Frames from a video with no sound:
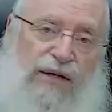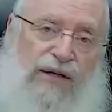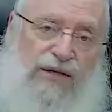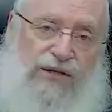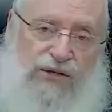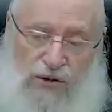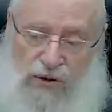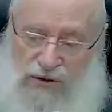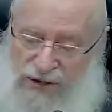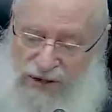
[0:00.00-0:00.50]

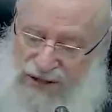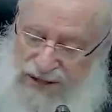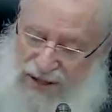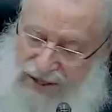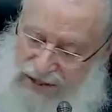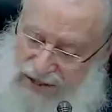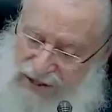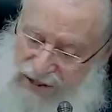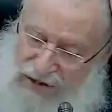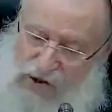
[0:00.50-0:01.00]
So there's a
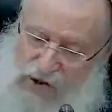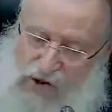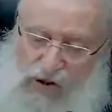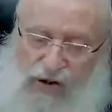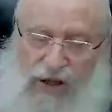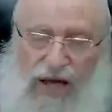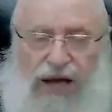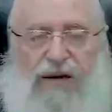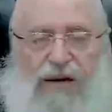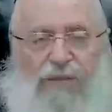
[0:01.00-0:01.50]
Chassidish
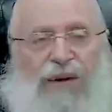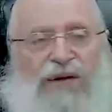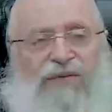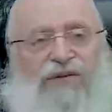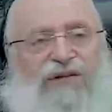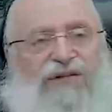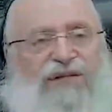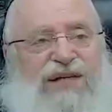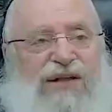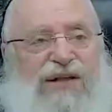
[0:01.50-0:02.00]
tale about
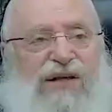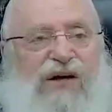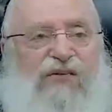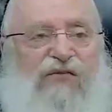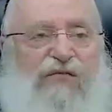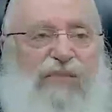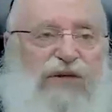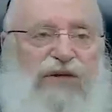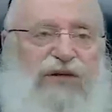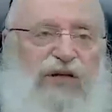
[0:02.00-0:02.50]
the tzaddik
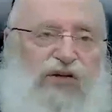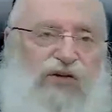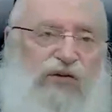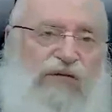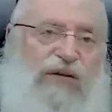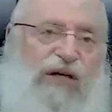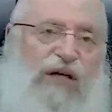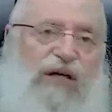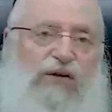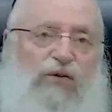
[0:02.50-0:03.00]
of Berditch
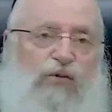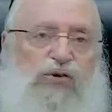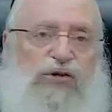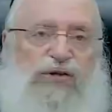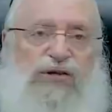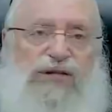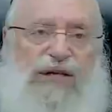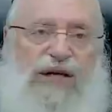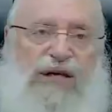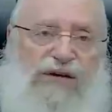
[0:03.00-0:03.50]
of the
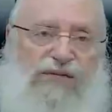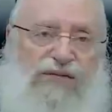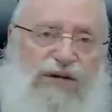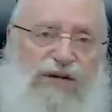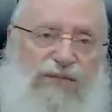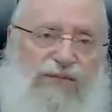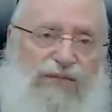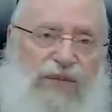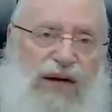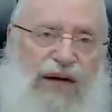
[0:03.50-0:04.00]
Kedushas
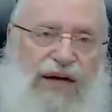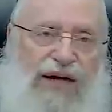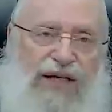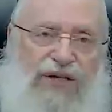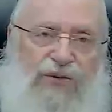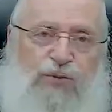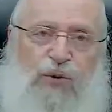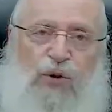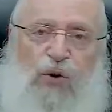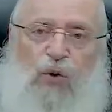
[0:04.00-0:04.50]
Levi, and
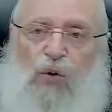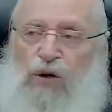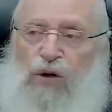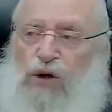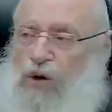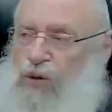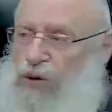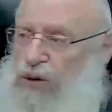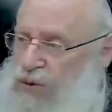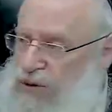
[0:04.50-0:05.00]
as we all
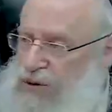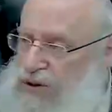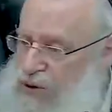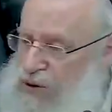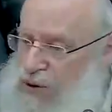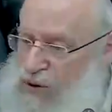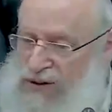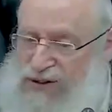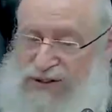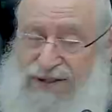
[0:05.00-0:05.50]
know, he was
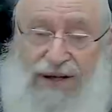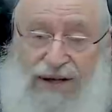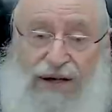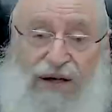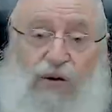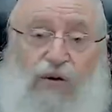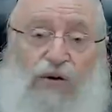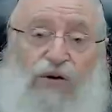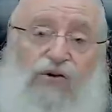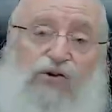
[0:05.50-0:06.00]
called
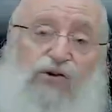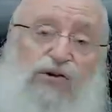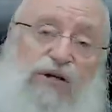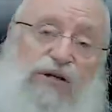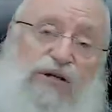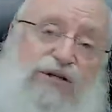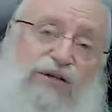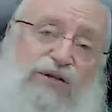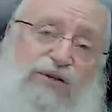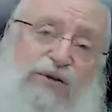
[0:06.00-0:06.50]
Sanegoran Shel
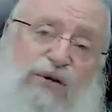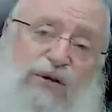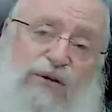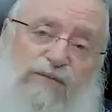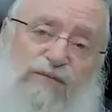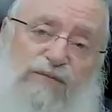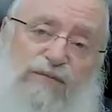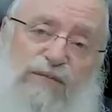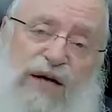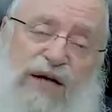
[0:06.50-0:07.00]
Yisrael,
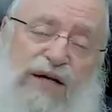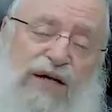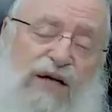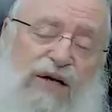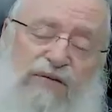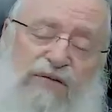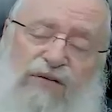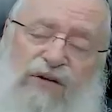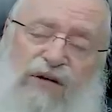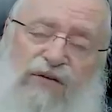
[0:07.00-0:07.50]
and he
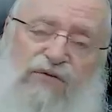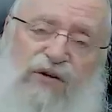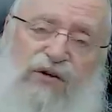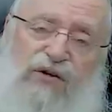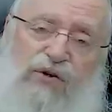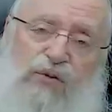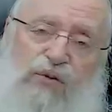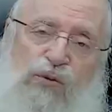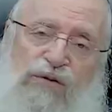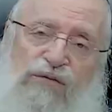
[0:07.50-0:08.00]
loved every
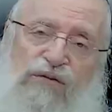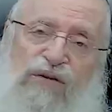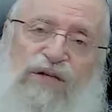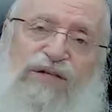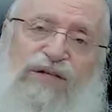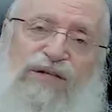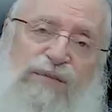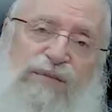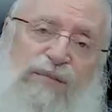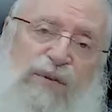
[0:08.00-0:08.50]
Jew, even the
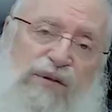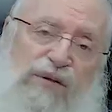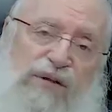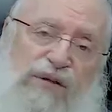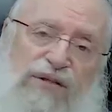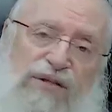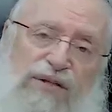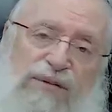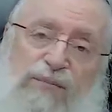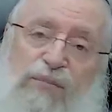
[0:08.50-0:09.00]

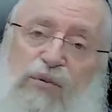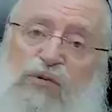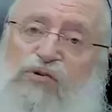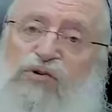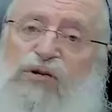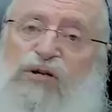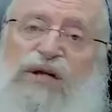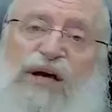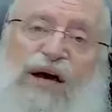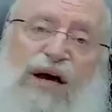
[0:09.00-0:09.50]
simpletons, the
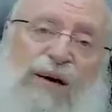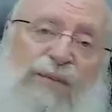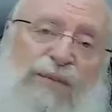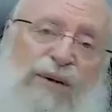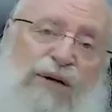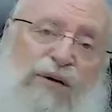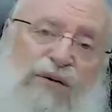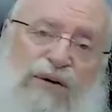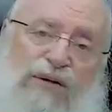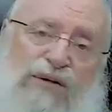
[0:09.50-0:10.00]
poshet
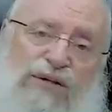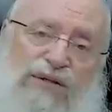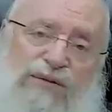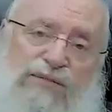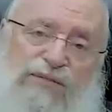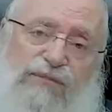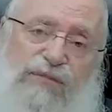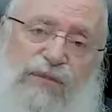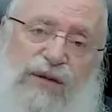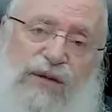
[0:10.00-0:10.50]
ha'amei oretz.
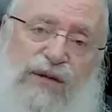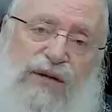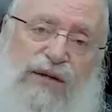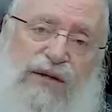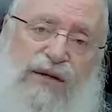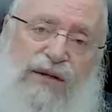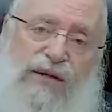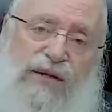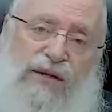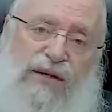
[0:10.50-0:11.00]

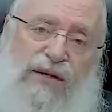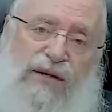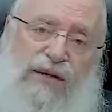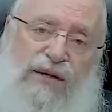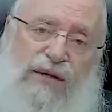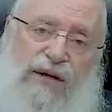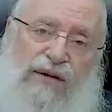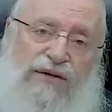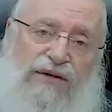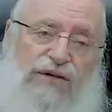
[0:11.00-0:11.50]

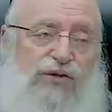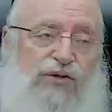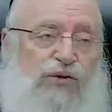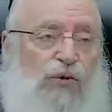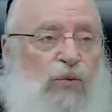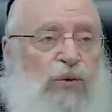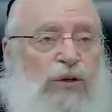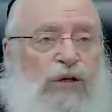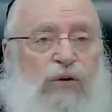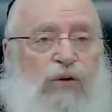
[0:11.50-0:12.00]
And the
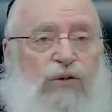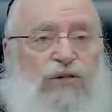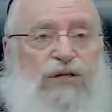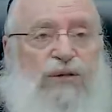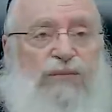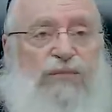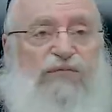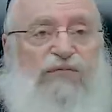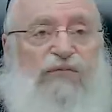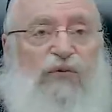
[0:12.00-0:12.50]
story goes
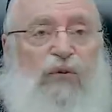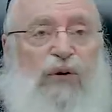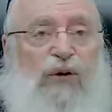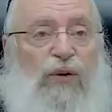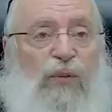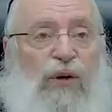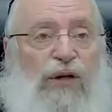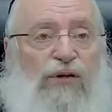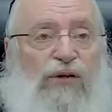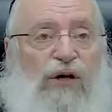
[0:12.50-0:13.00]
that before he
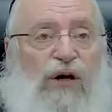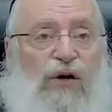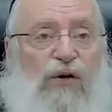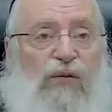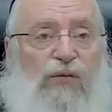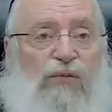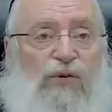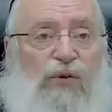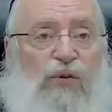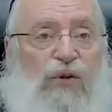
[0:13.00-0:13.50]
went
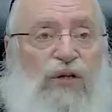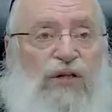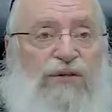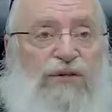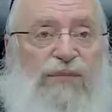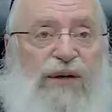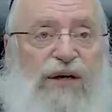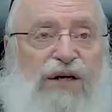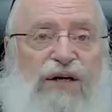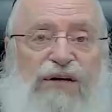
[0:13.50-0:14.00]
home to his
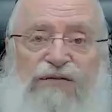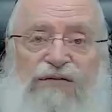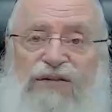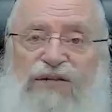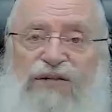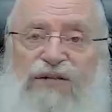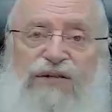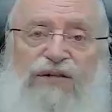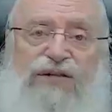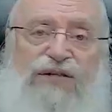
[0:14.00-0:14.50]

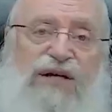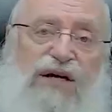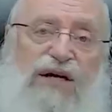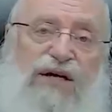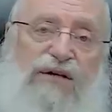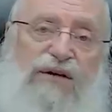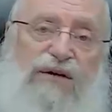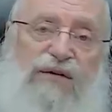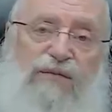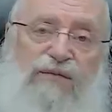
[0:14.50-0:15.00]
magnificent
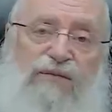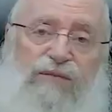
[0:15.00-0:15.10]
Seder,